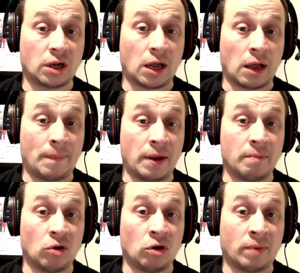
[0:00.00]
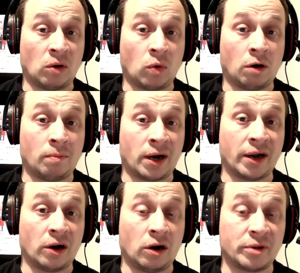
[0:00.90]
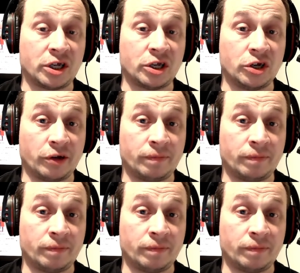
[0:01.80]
a bit more about what my army can do.